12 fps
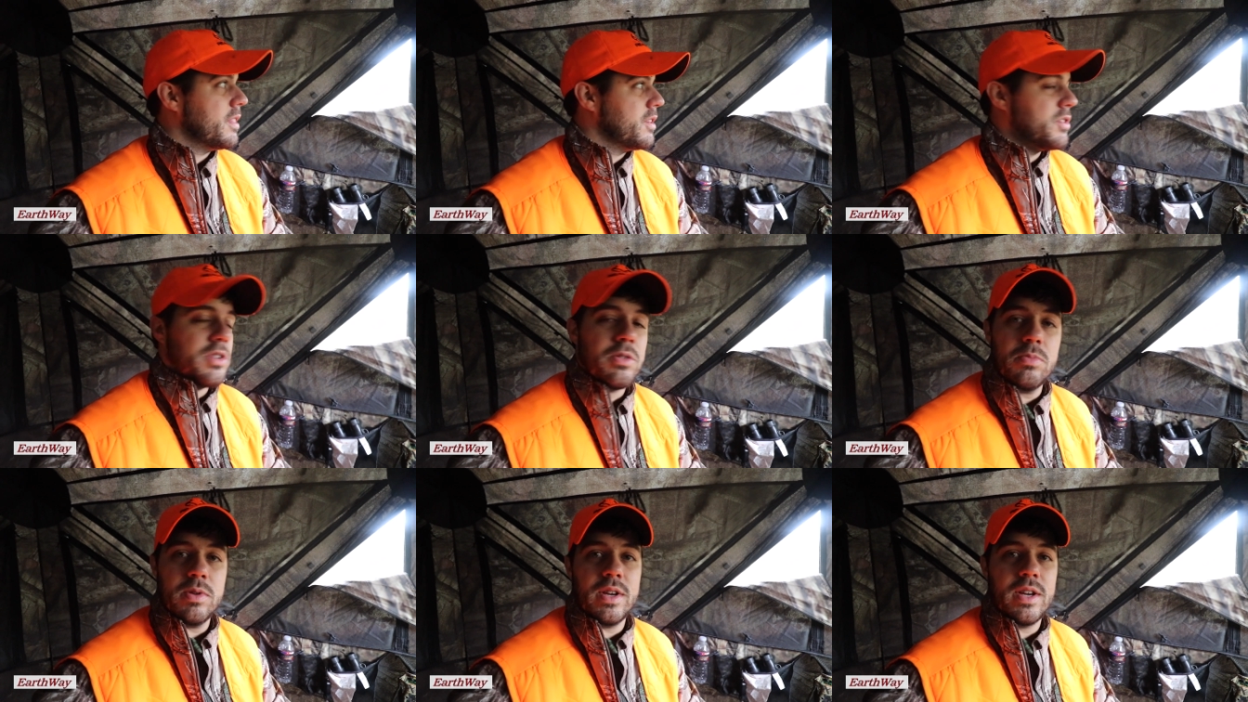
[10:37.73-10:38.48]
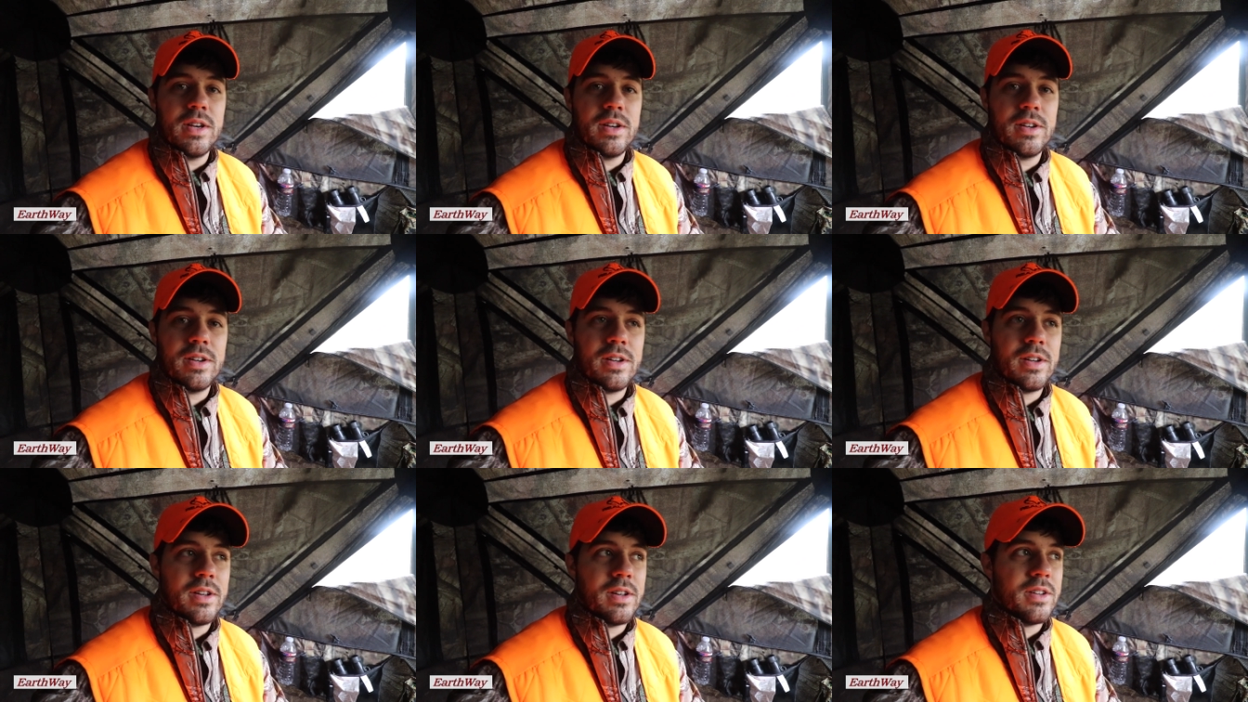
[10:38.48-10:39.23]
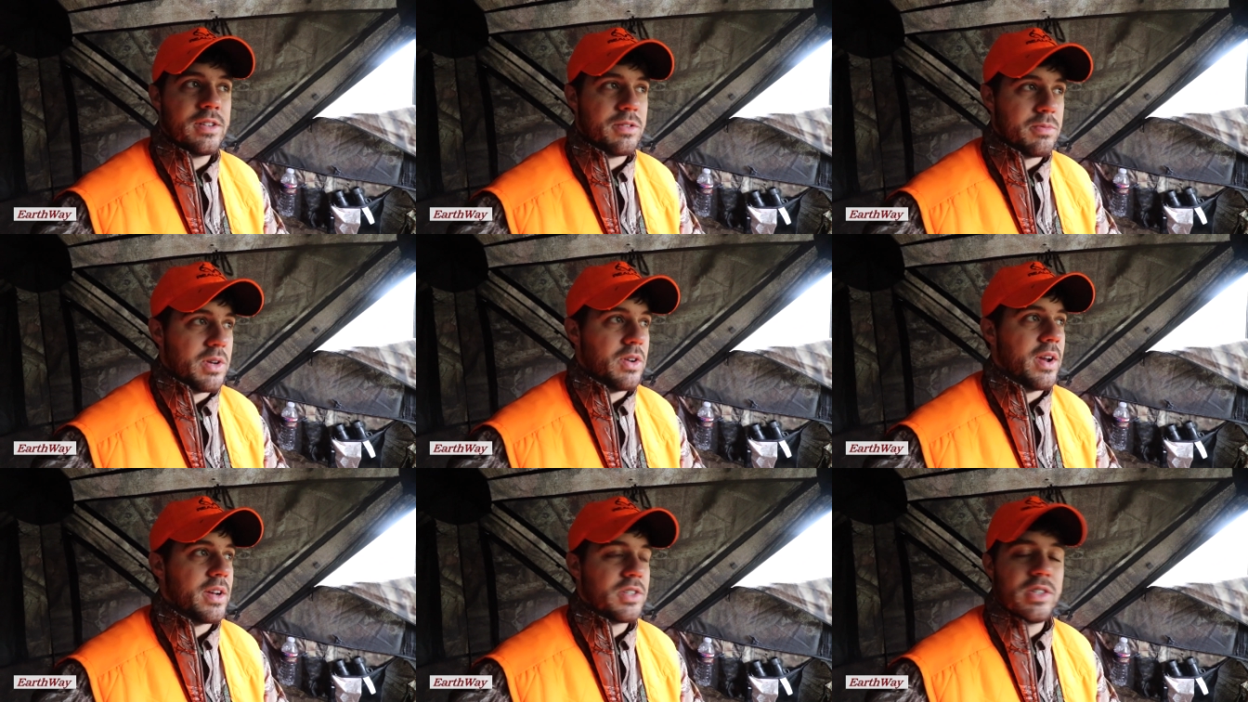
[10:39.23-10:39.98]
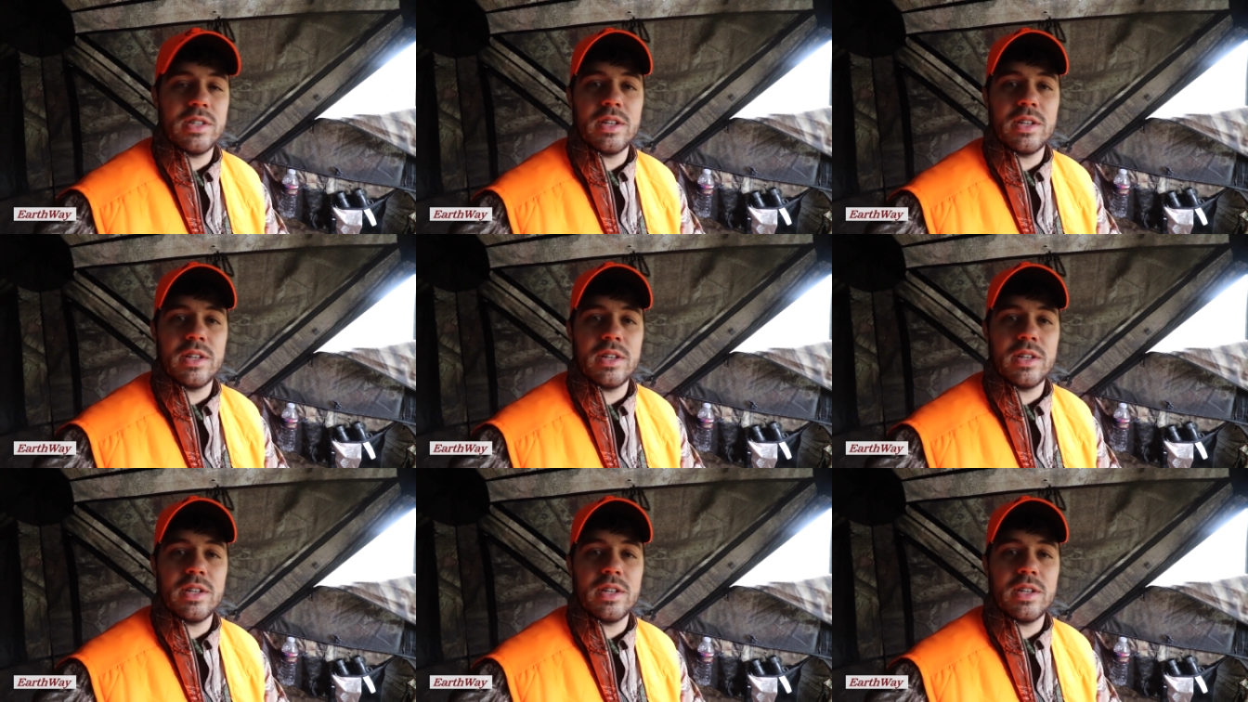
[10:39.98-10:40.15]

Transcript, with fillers: There should be some deer action